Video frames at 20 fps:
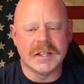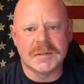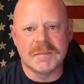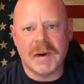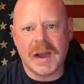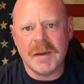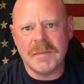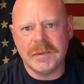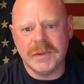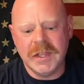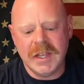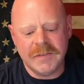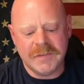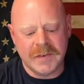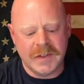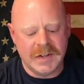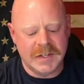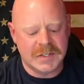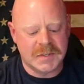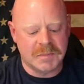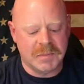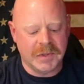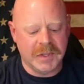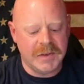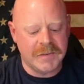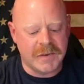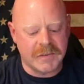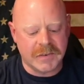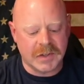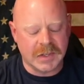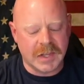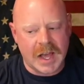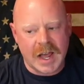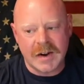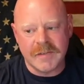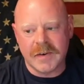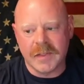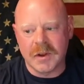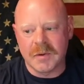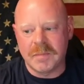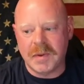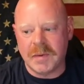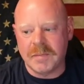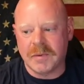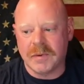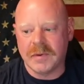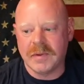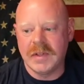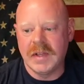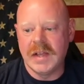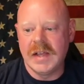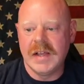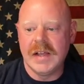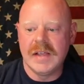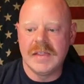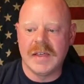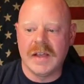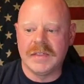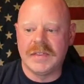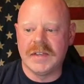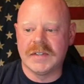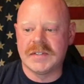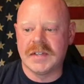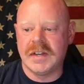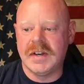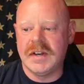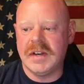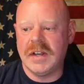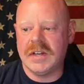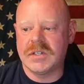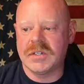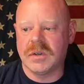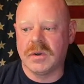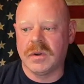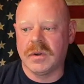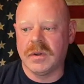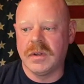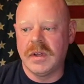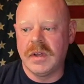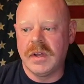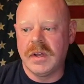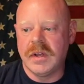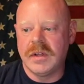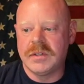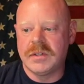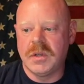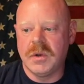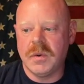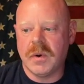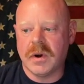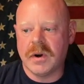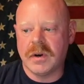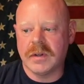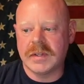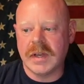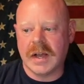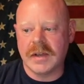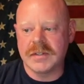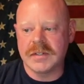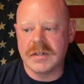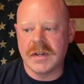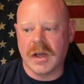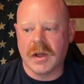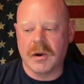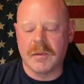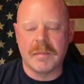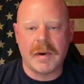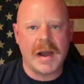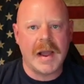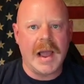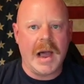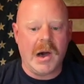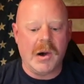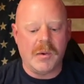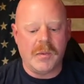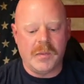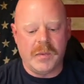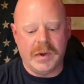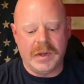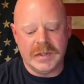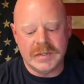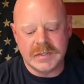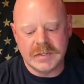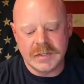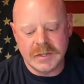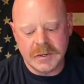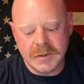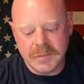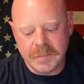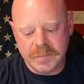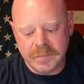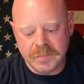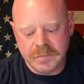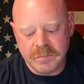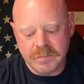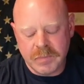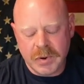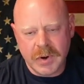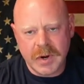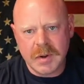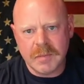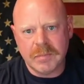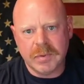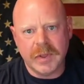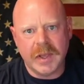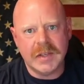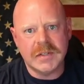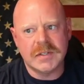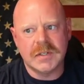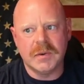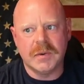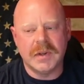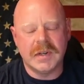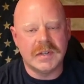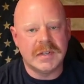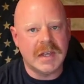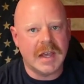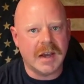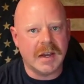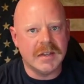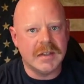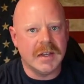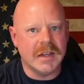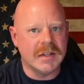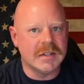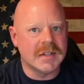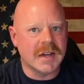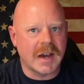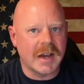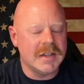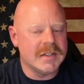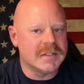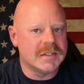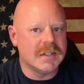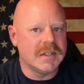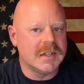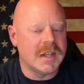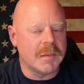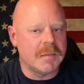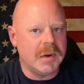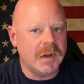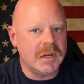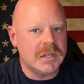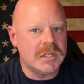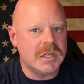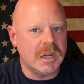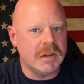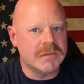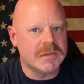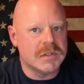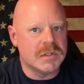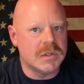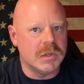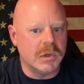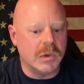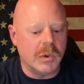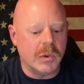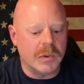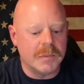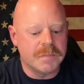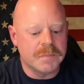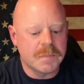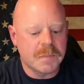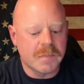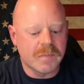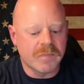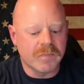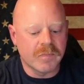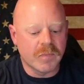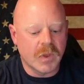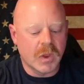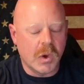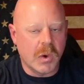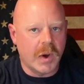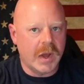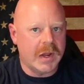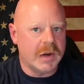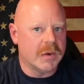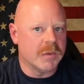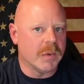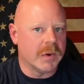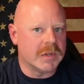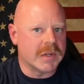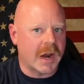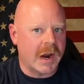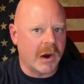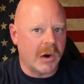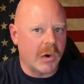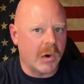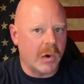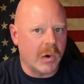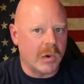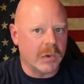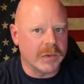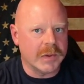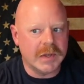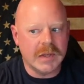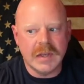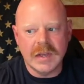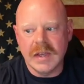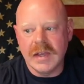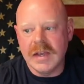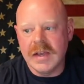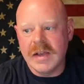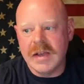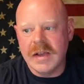It's my belief, and it's a belief of a lot of other people, that this initial $200,000 buyout was put in place to entice the deputy chiefs to go ahead and retire early.